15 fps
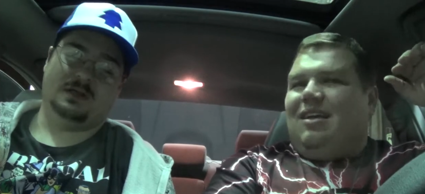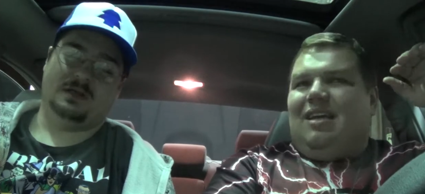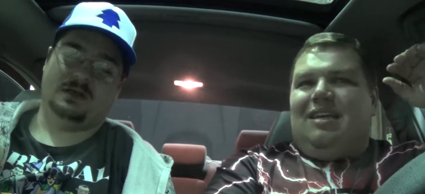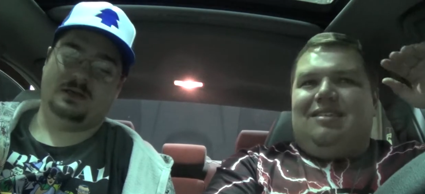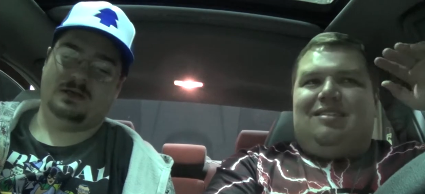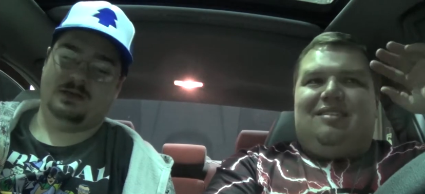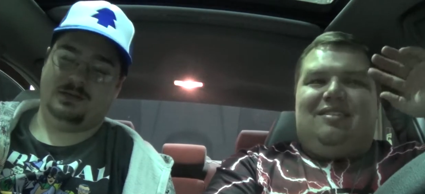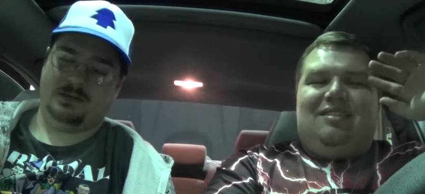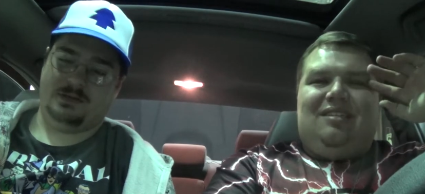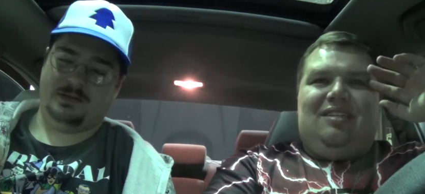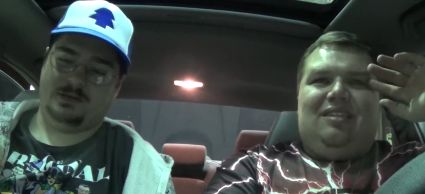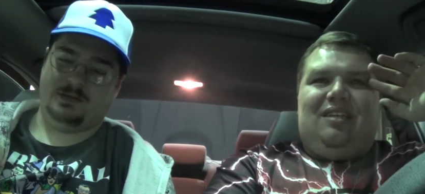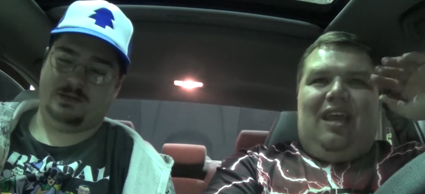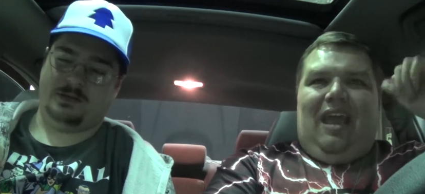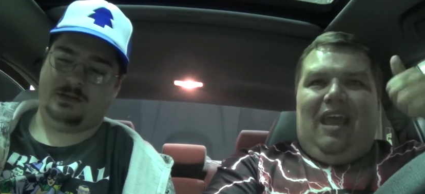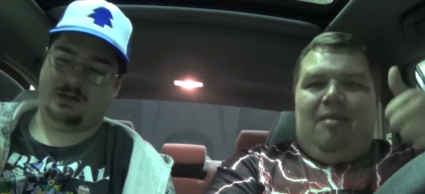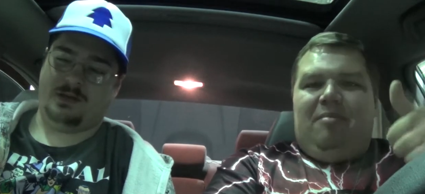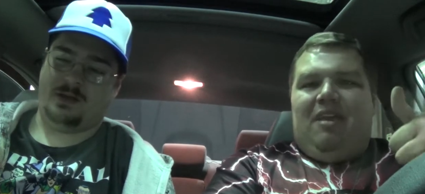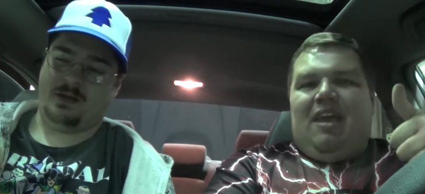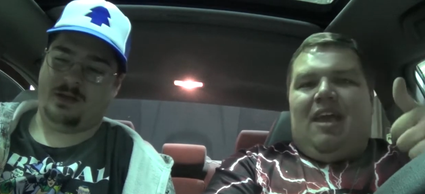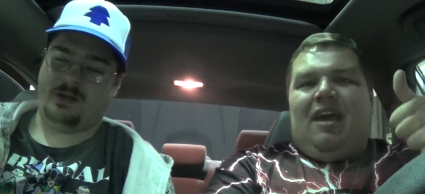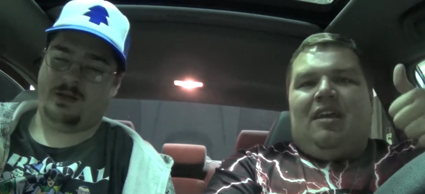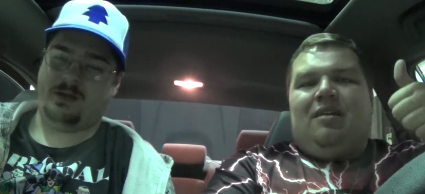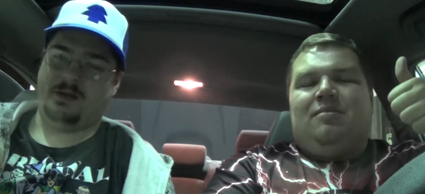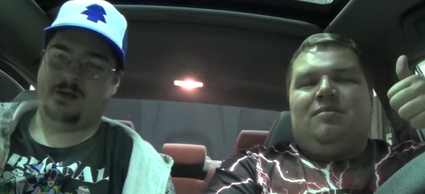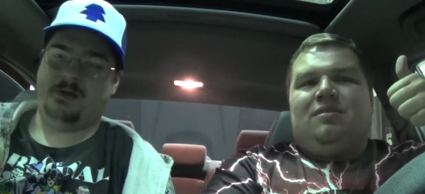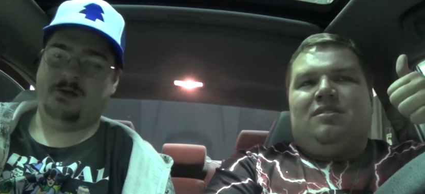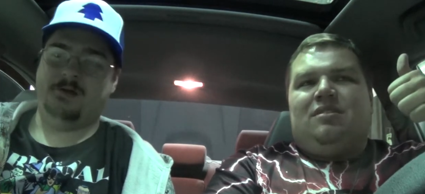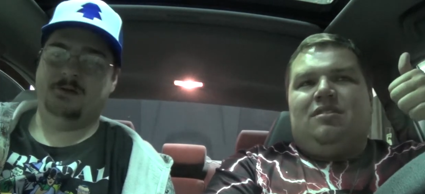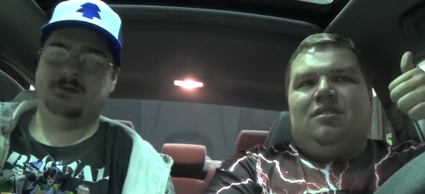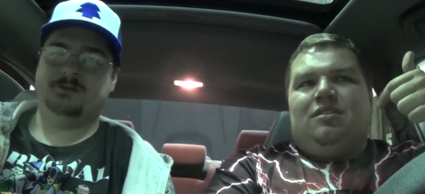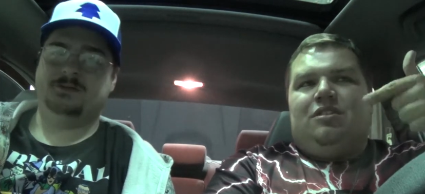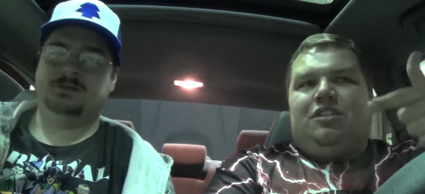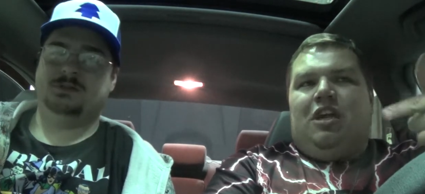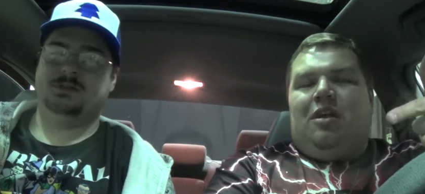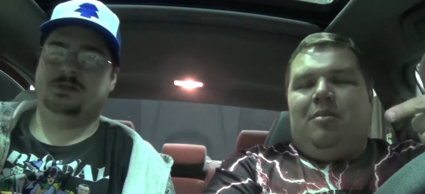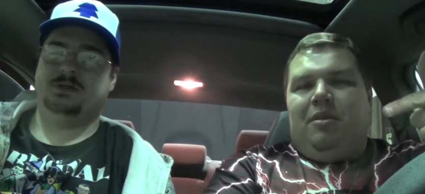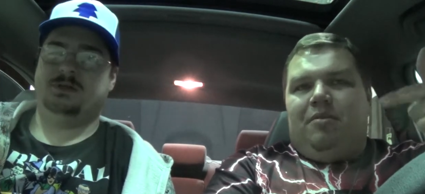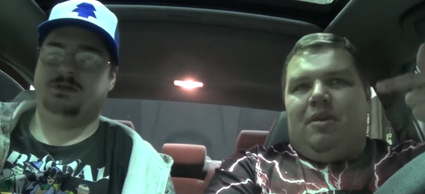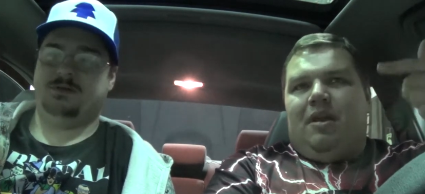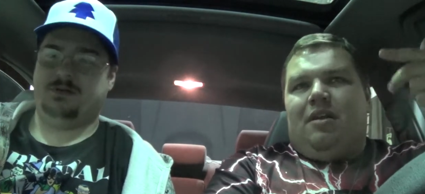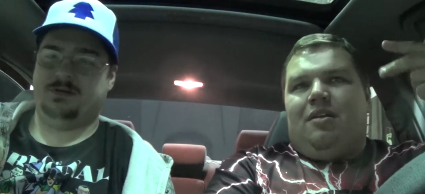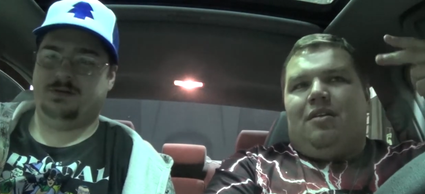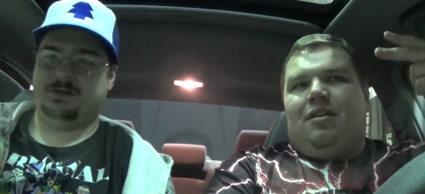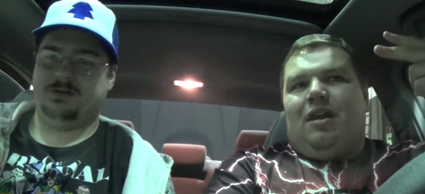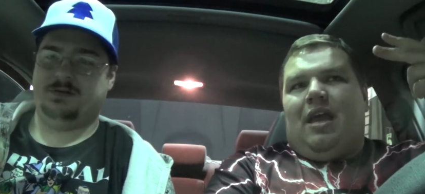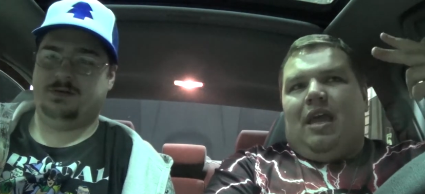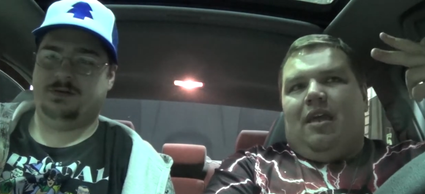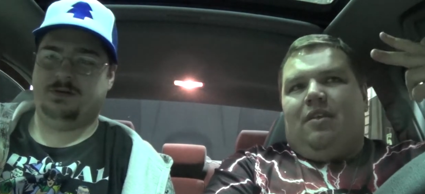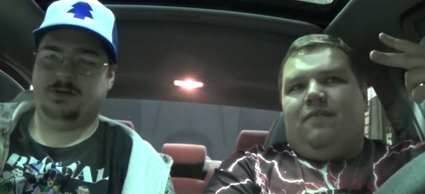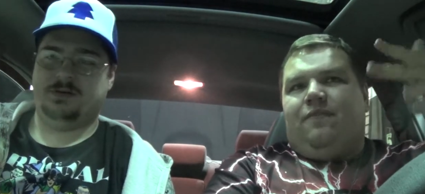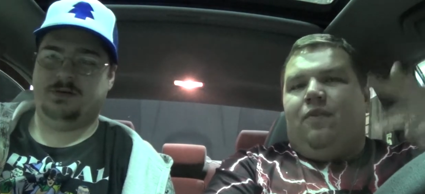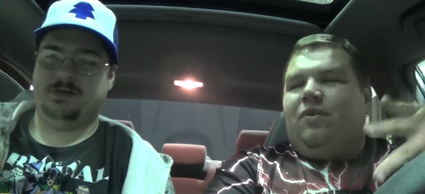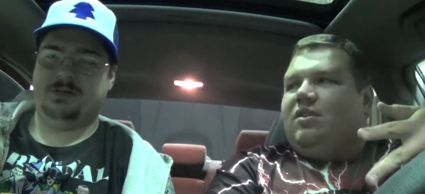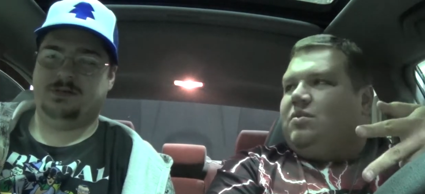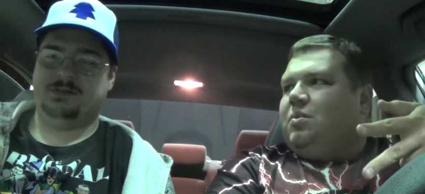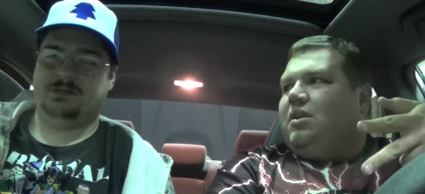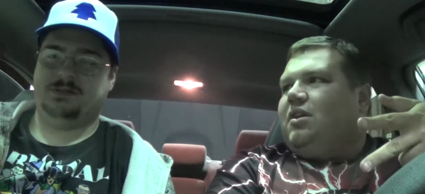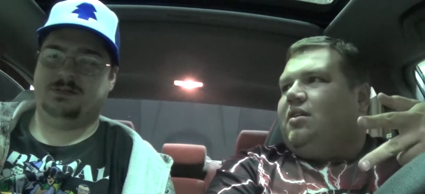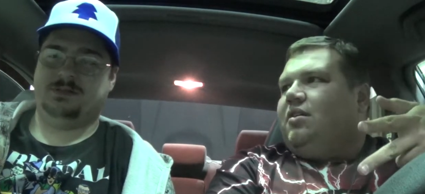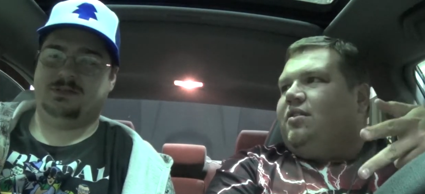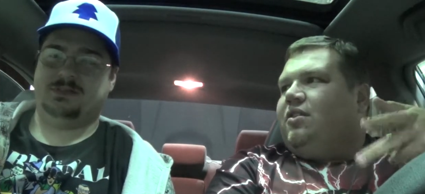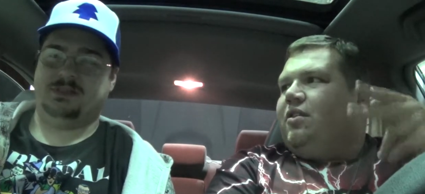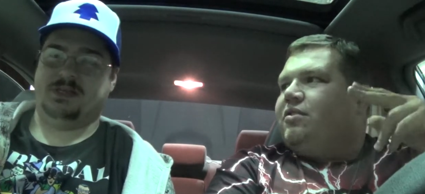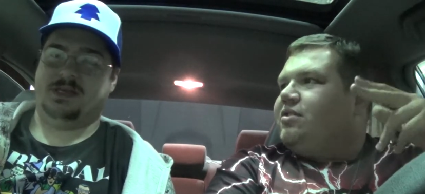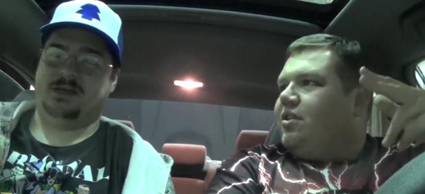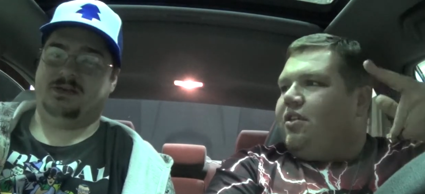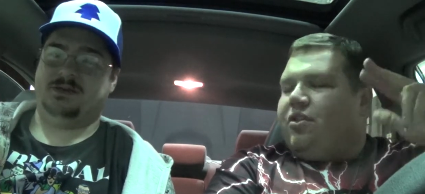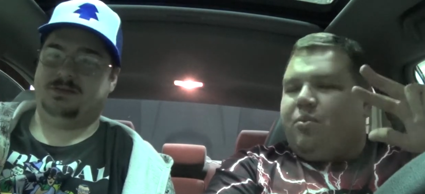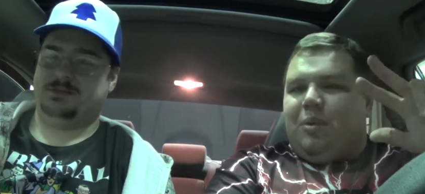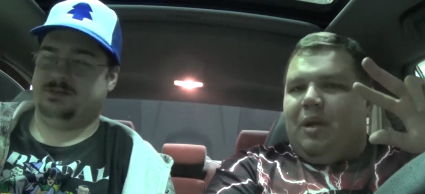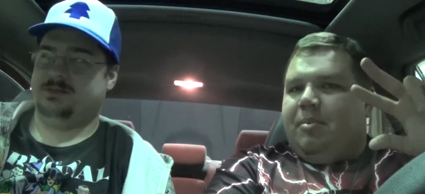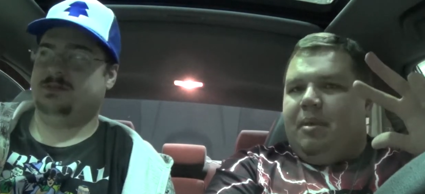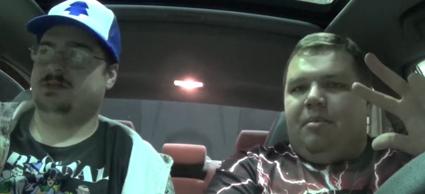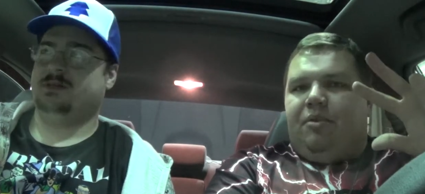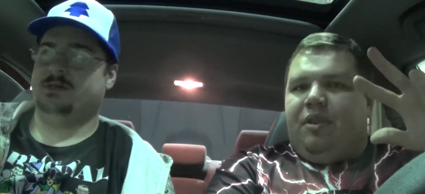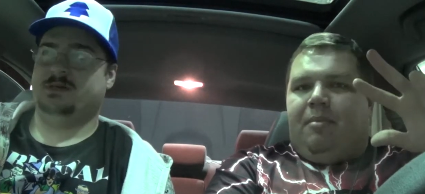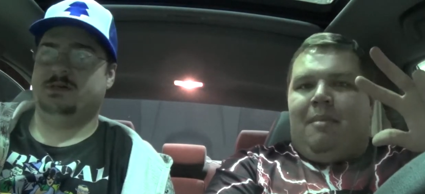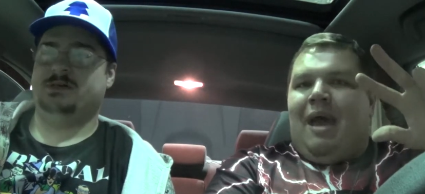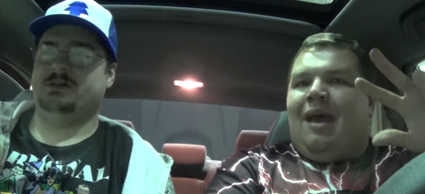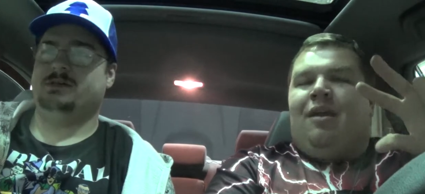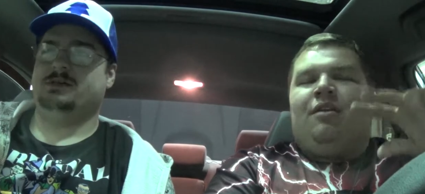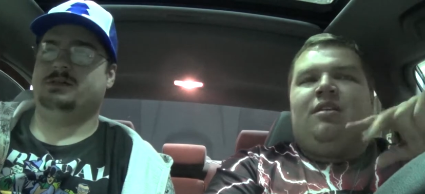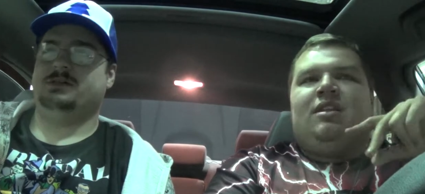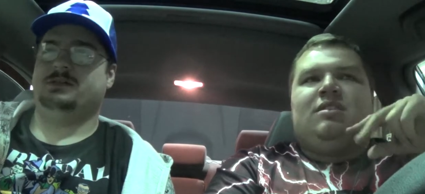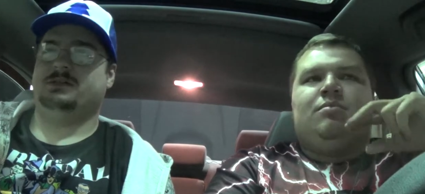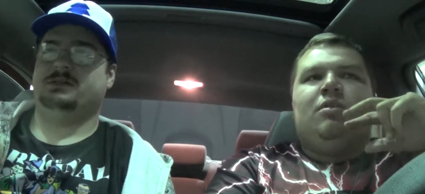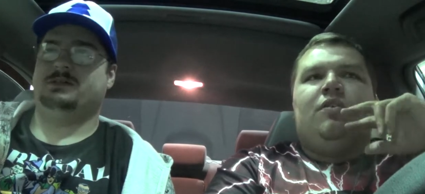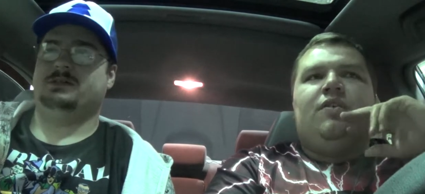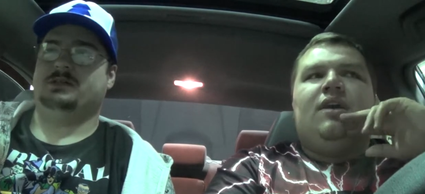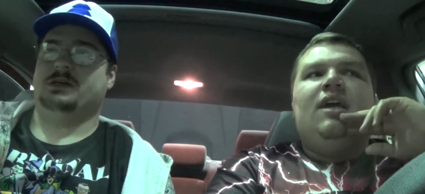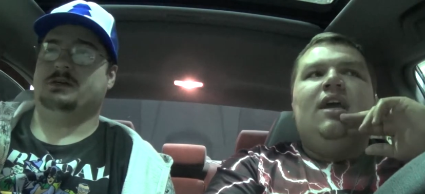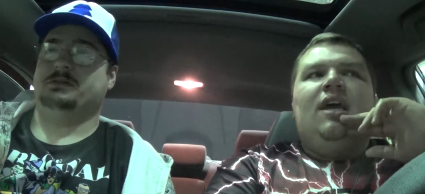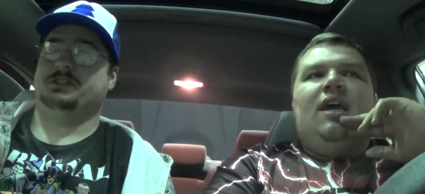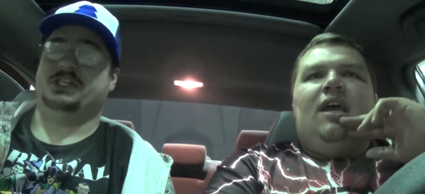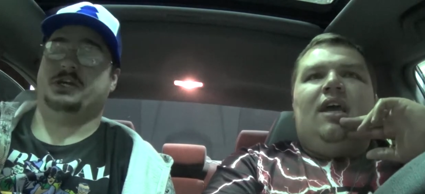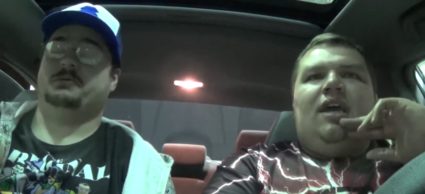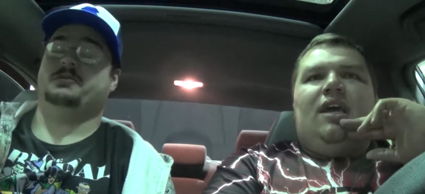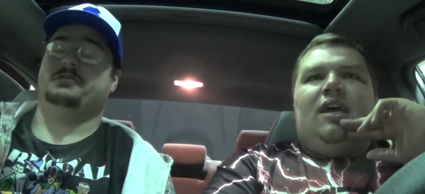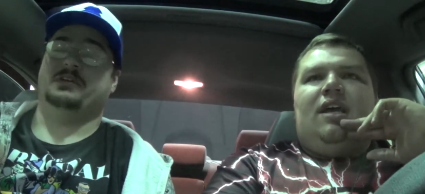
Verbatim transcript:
Speaker 1: It's Amy Adams, Jeremy Renner, and Forest Whitaker. Those yeah. are the three people that mattered in this movie. Oh, Jeremy